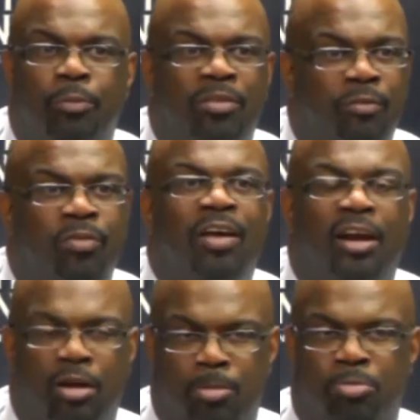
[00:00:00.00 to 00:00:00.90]
We've
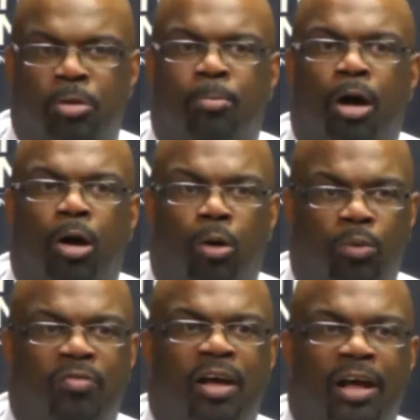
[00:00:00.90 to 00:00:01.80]
got to come to the ball.
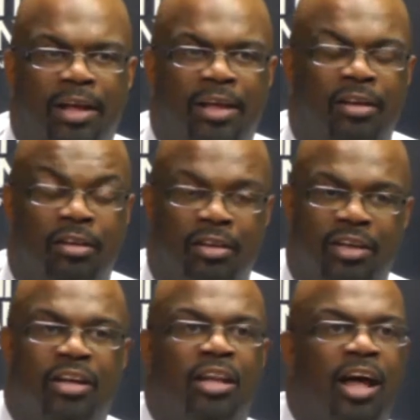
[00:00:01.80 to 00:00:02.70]
We've to get
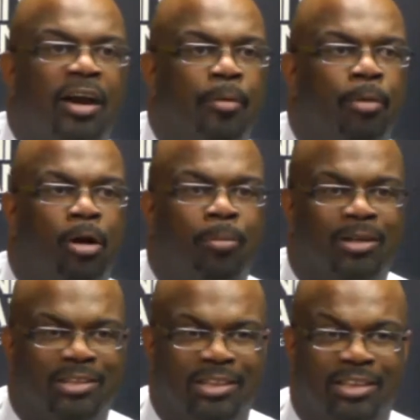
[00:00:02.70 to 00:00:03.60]
in the line of the ball
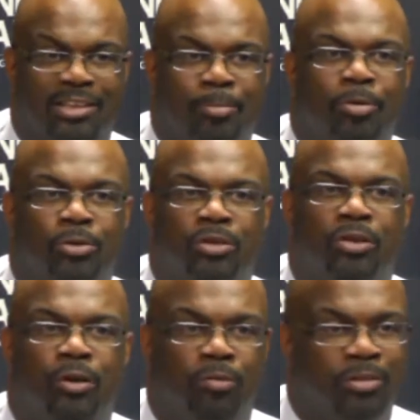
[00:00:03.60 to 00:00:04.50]
because, again, some of those
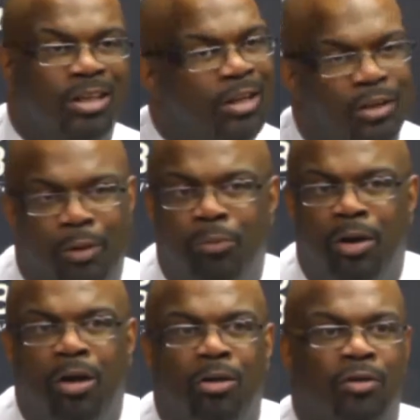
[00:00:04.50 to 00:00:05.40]
turnovers, they
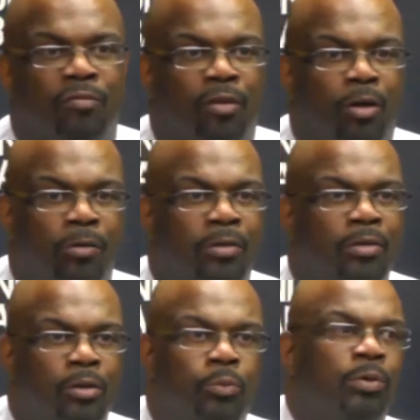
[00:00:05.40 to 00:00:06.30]
weren't all her fault.
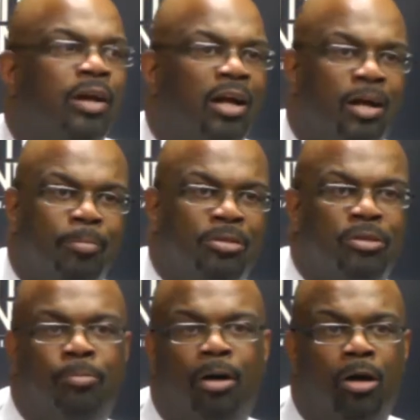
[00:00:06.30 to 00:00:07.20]
We're not coming
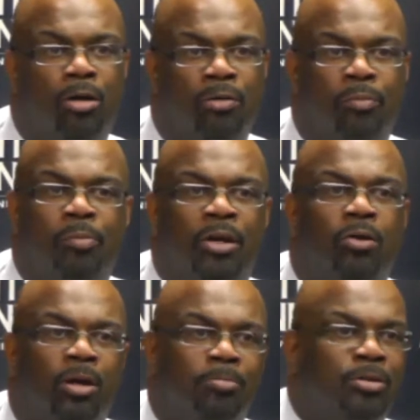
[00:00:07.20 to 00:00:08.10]
to the ball, and when we
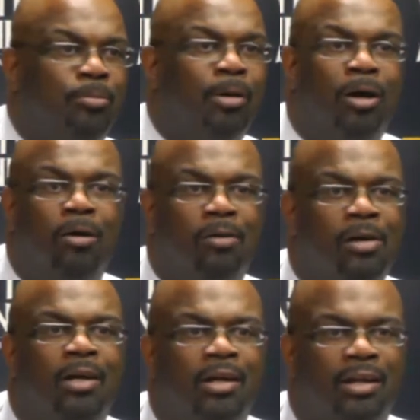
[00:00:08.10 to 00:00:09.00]
don't come to the ball,
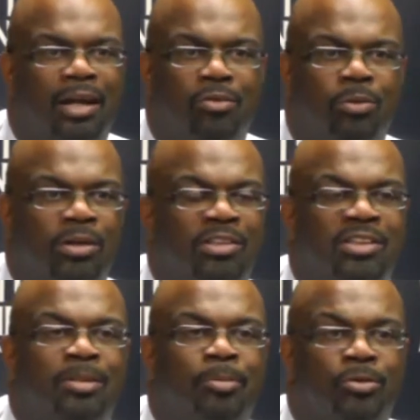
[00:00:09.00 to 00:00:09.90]
that's where you
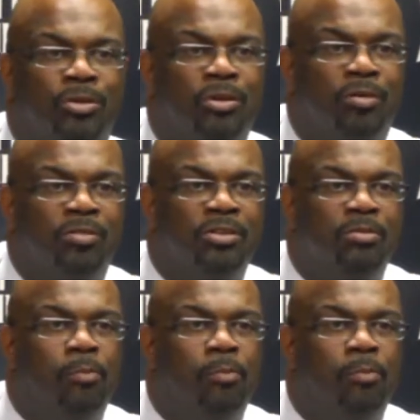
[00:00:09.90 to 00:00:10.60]
see some of those turnovers.